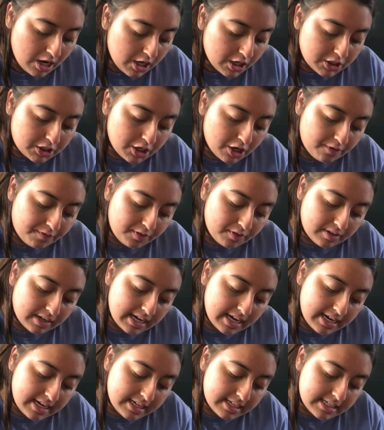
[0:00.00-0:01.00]
So if you
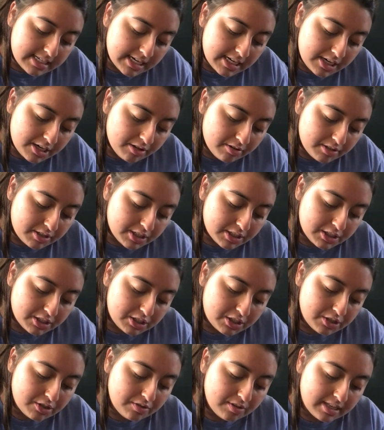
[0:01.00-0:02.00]
continue to
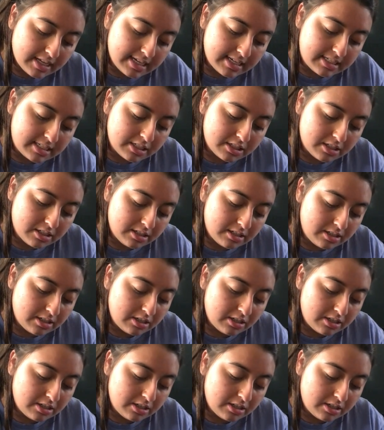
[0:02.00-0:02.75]
do this and